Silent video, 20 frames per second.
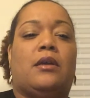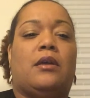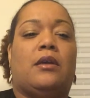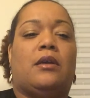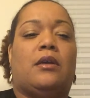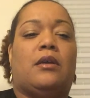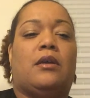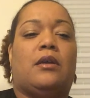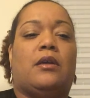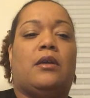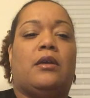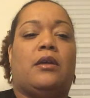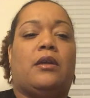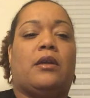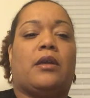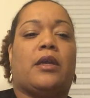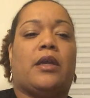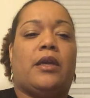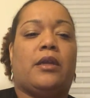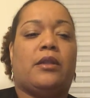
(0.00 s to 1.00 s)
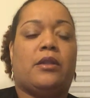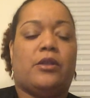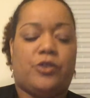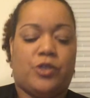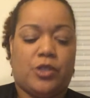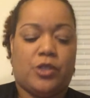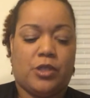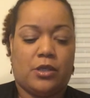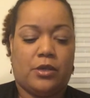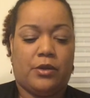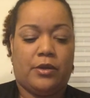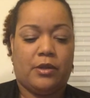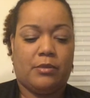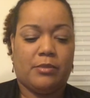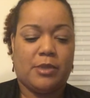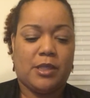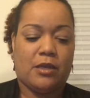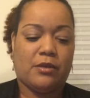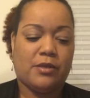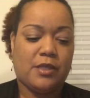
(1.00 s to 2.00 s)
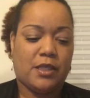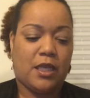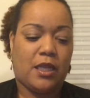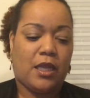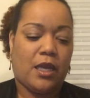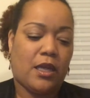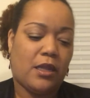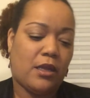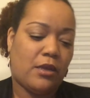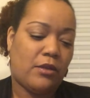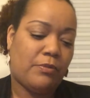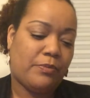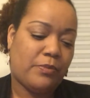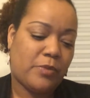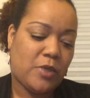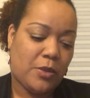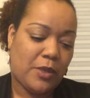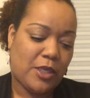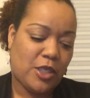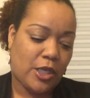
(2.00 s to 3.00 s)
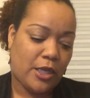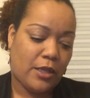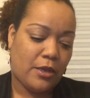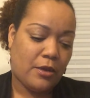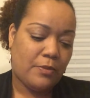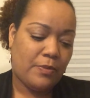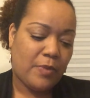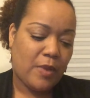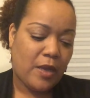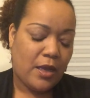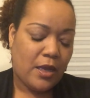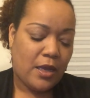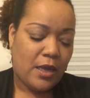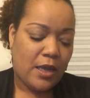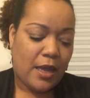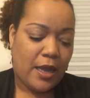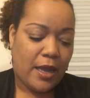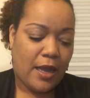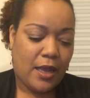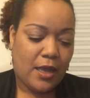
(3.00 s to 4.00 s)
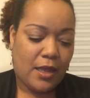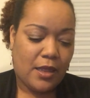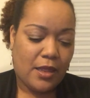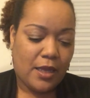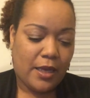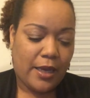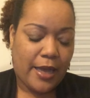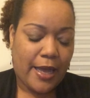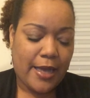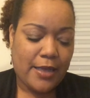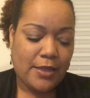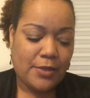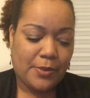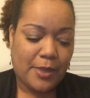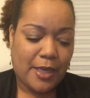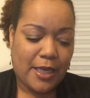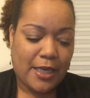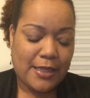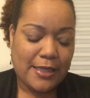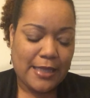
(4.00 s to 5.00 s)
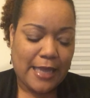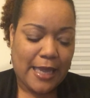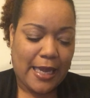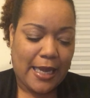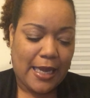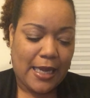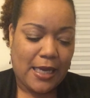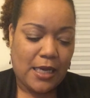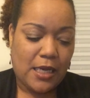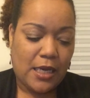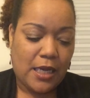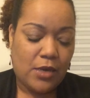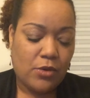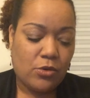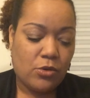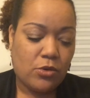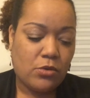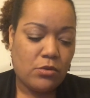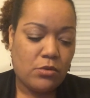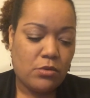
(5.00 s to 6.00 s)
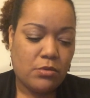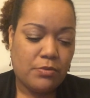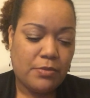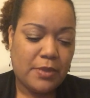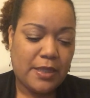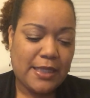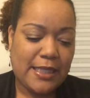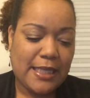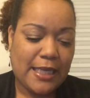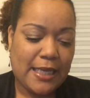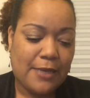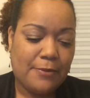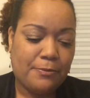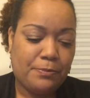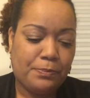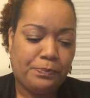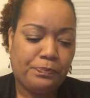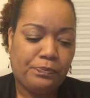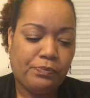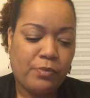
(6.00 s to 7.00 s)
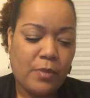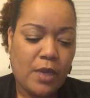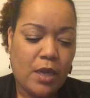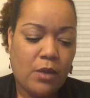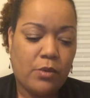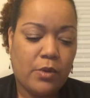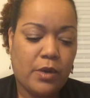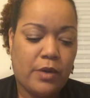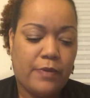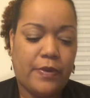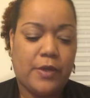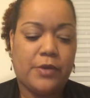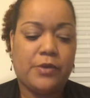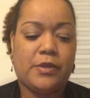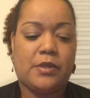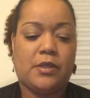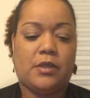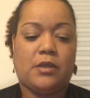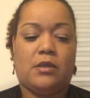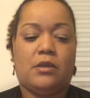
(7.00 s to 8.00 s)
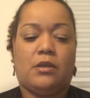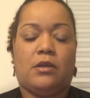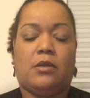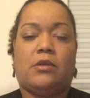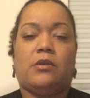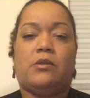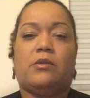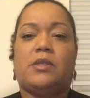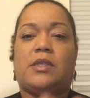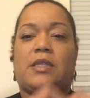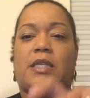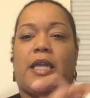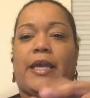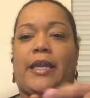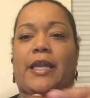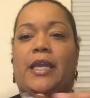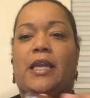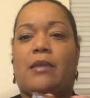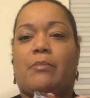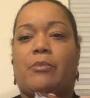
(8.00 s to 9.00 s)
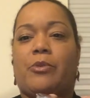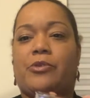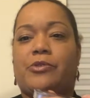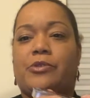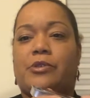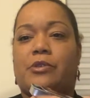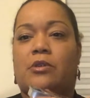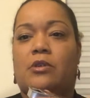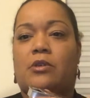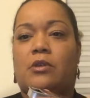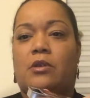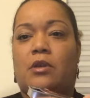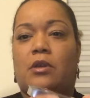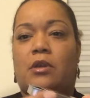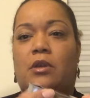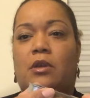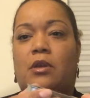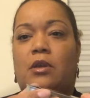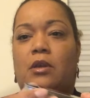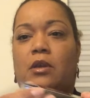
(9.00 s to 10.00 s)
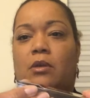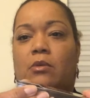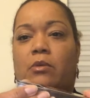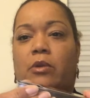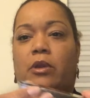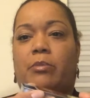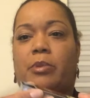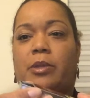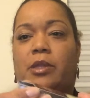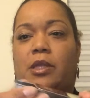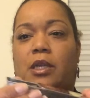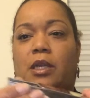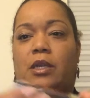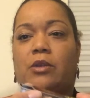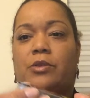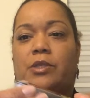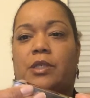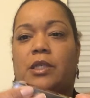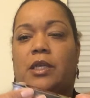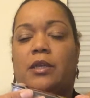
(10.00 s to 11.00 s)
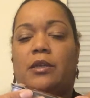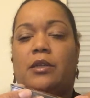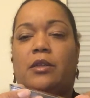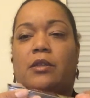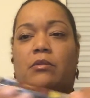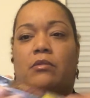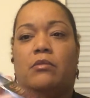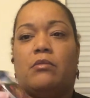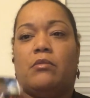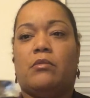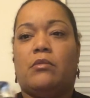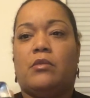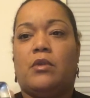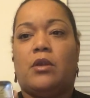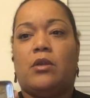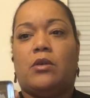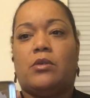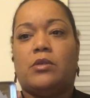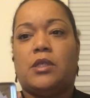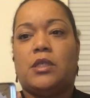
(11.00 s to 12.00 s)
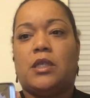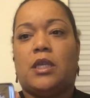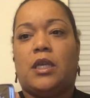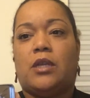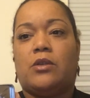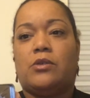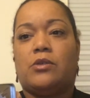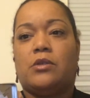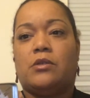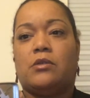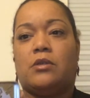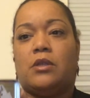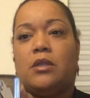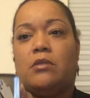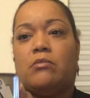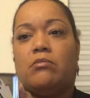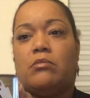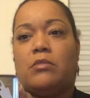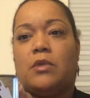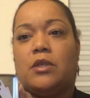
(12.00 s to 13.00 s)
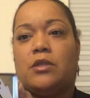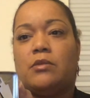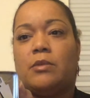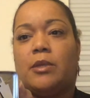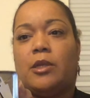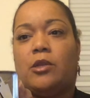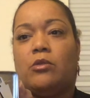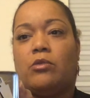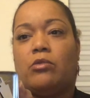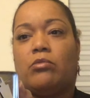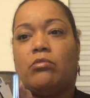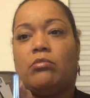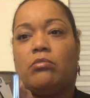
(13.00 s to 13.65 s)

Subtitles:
Okay, they're just gluing themselves to each other. And the last one is a needle tin, one of those, you know, slidey numbers where you put the needles in and it holds the needles. And there's a little